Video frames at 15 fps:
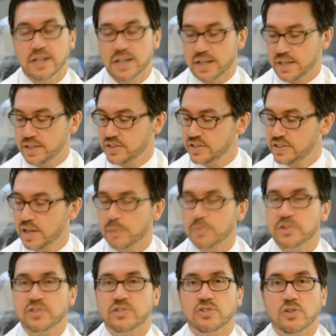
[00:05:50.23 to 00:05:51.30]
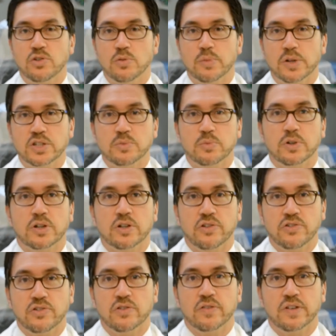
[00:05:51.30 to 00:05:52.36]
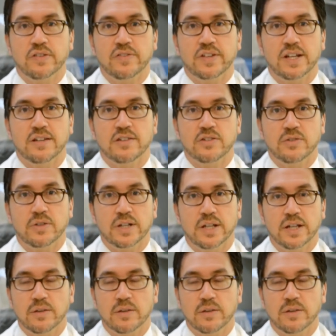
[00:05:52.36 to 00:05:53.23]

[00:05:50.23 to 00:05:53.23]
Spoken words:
and it just helps us to do much more conservative dentistry